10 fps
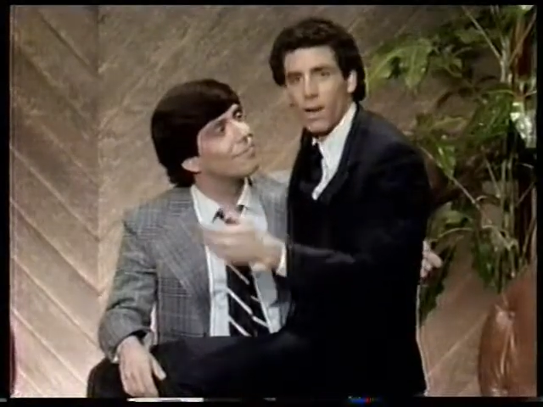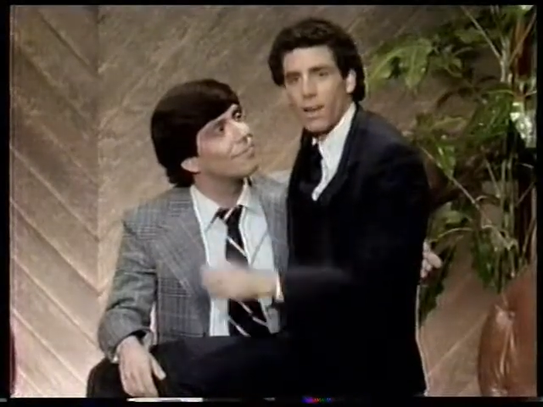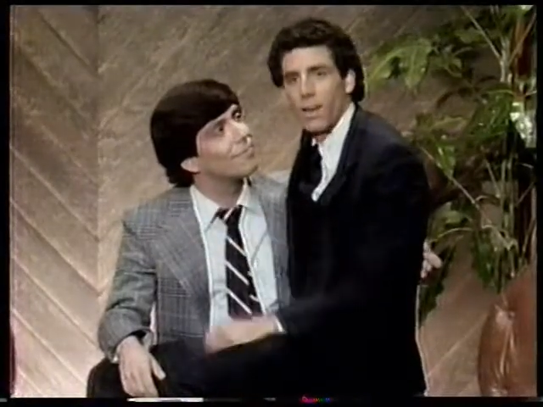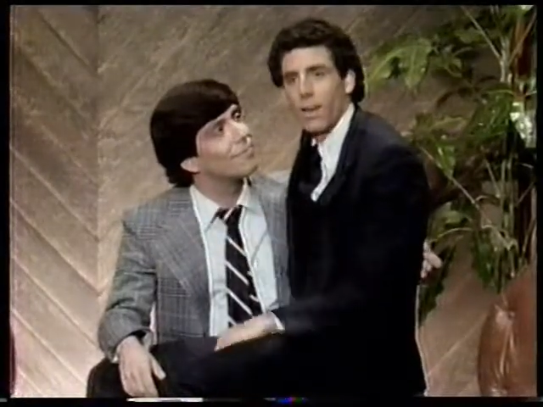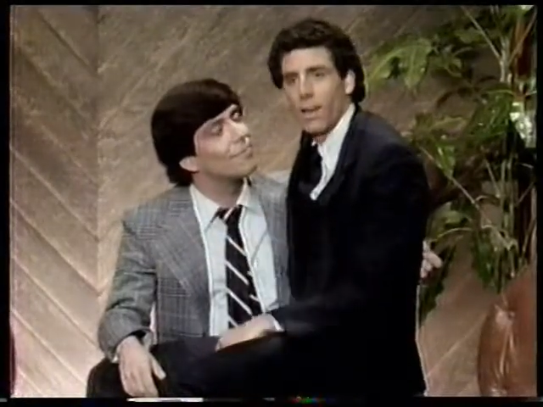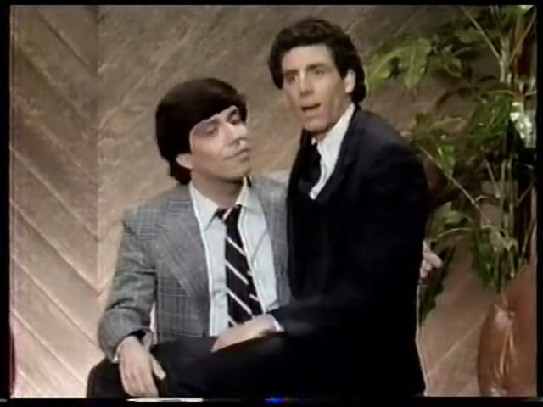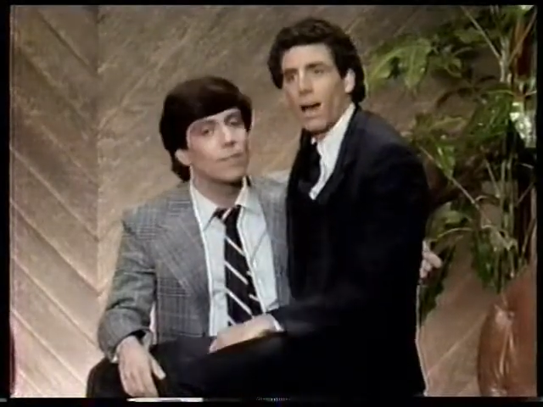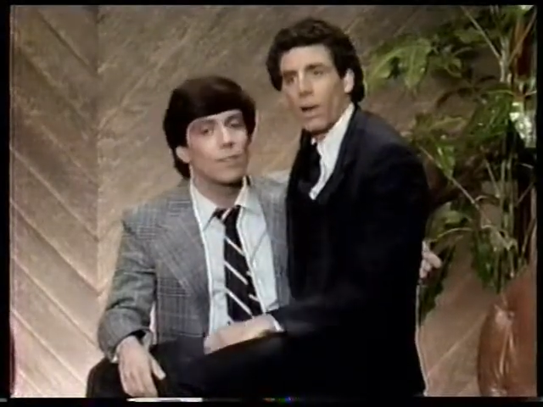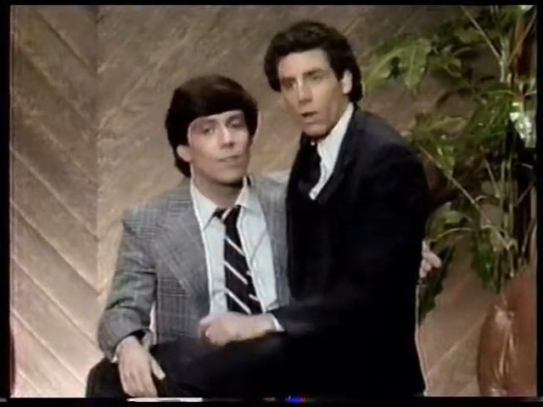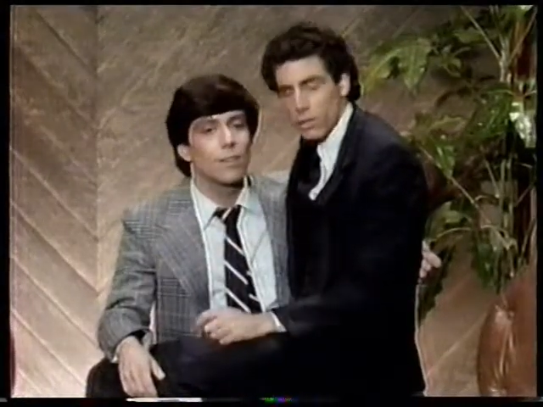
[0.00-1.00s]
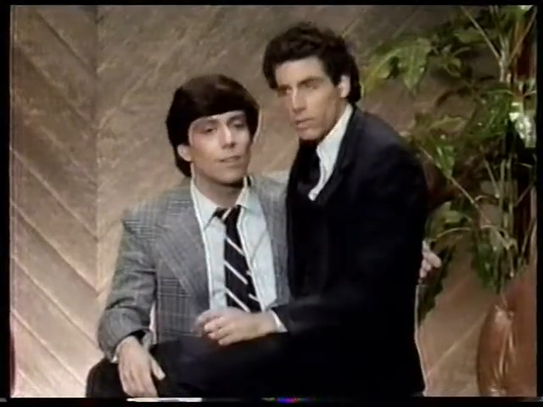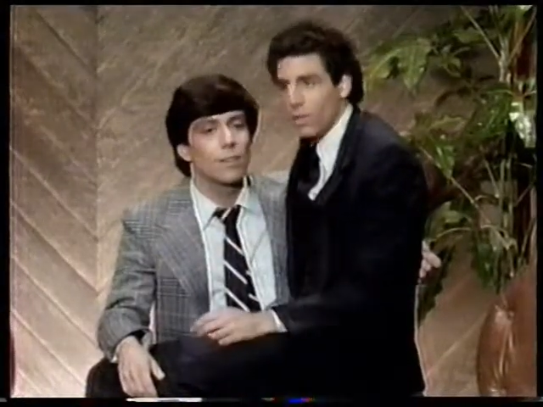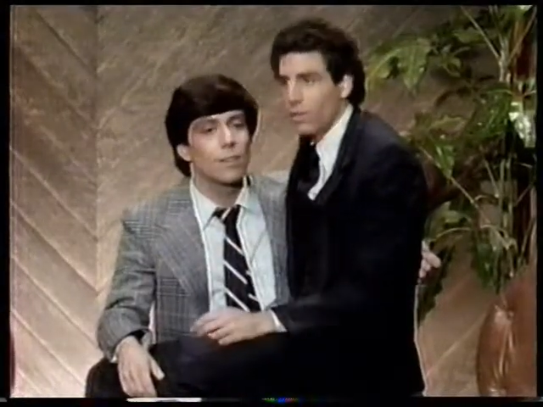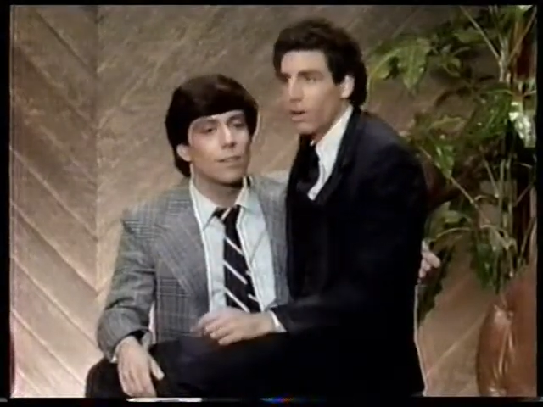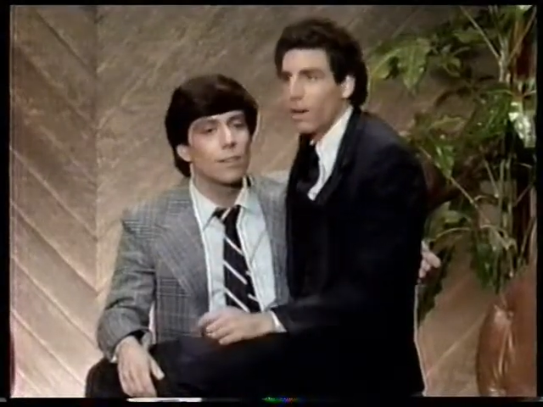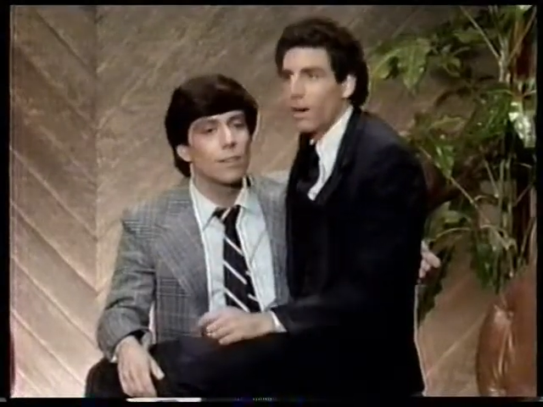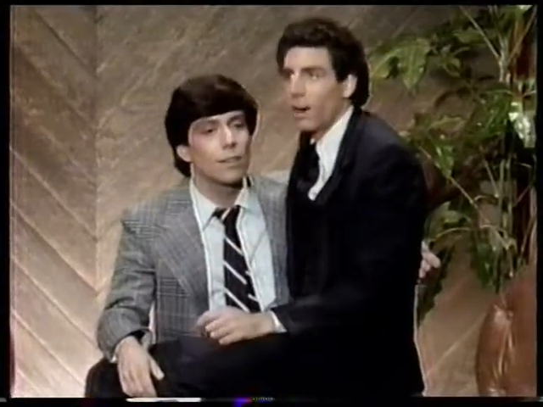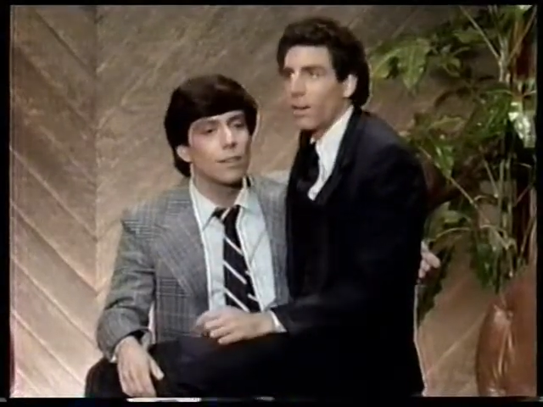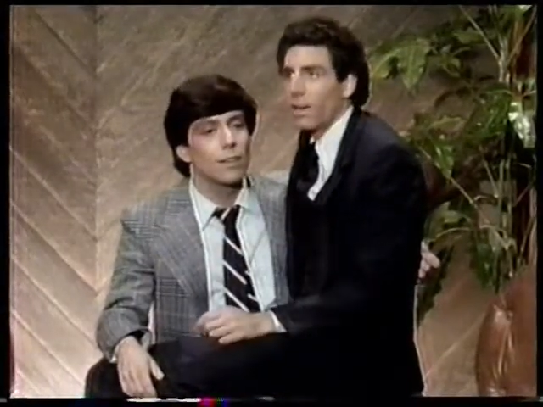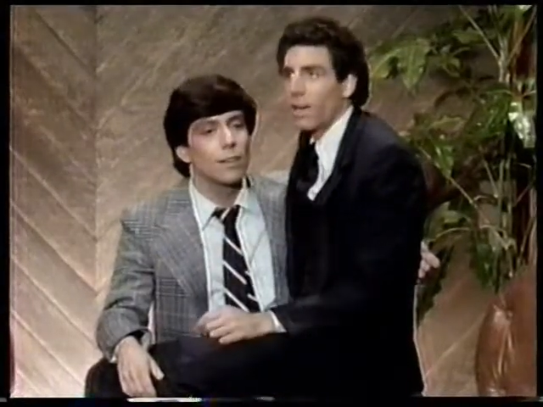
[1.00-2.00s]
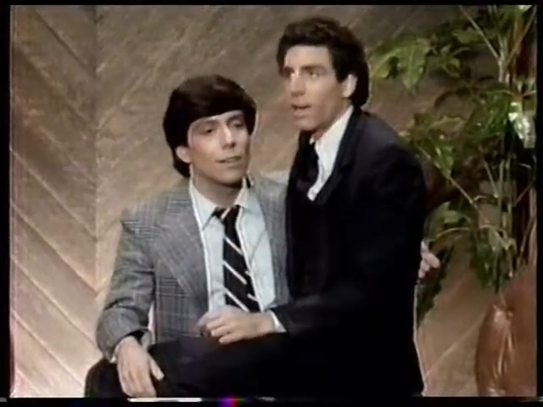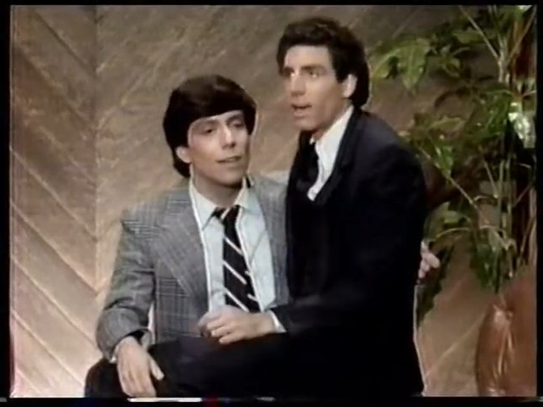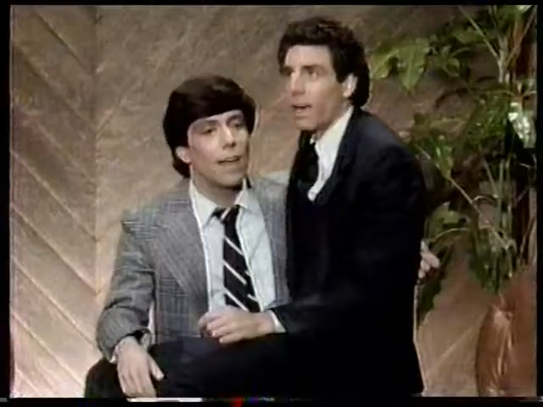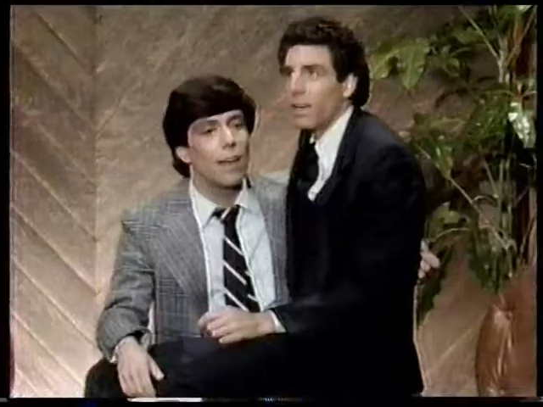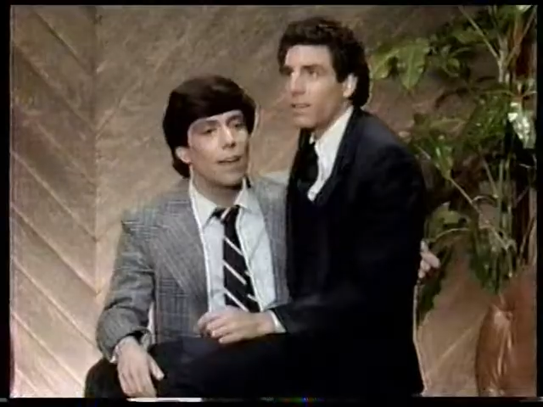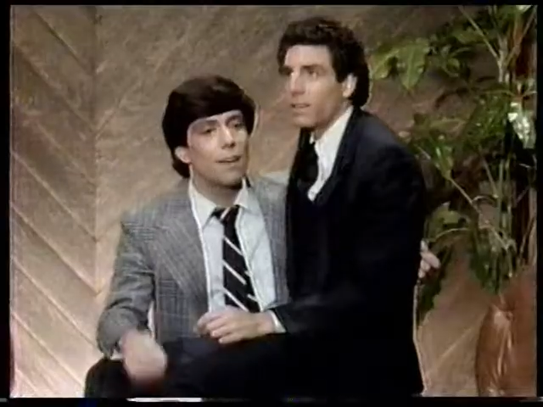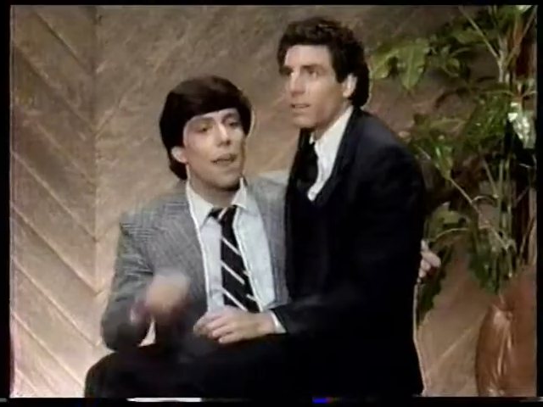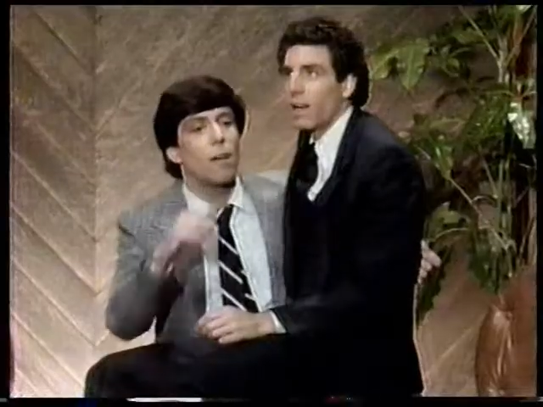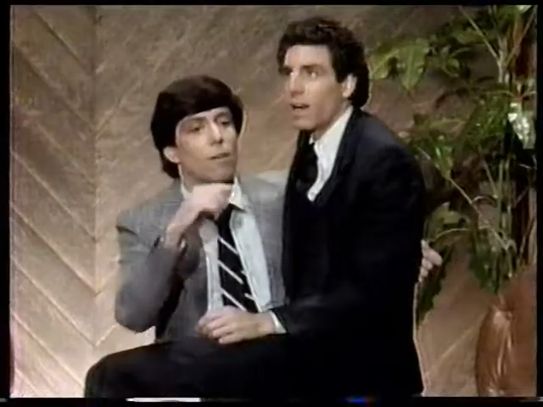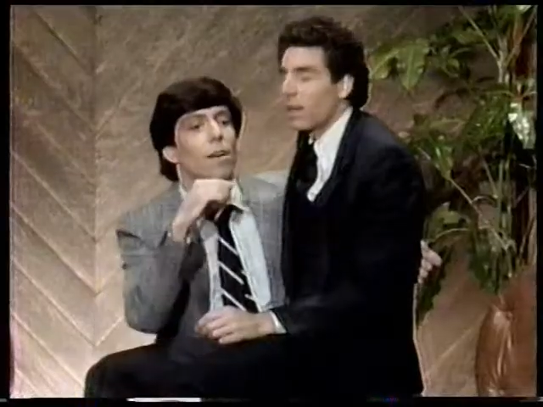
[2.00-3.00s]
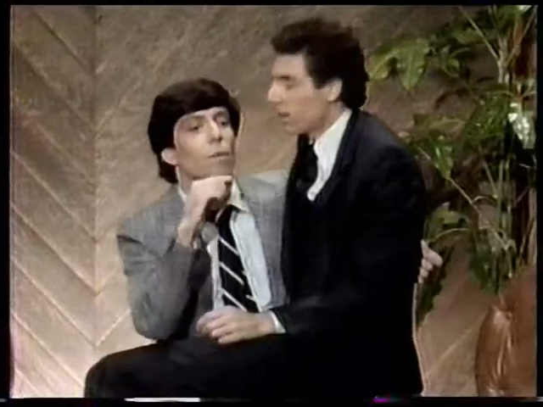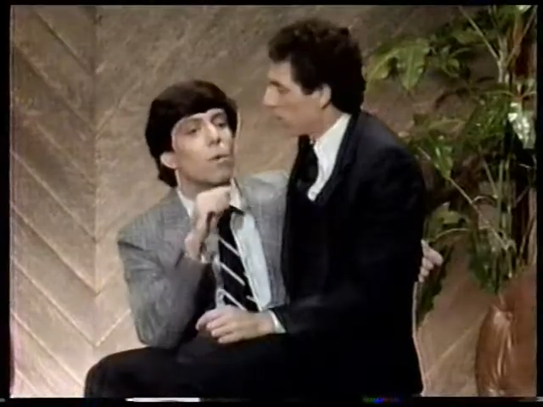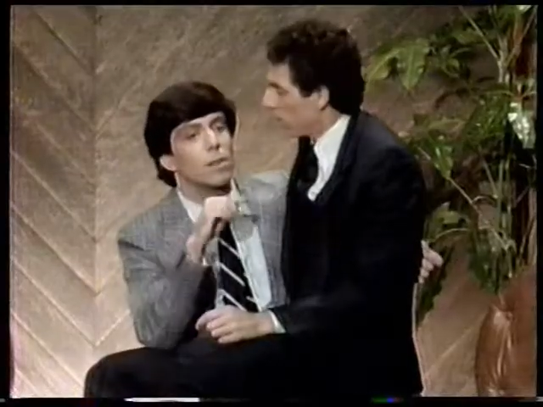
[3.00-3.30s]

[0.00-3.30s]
Speaker 1: you, I, I launched into a hug, and now, now,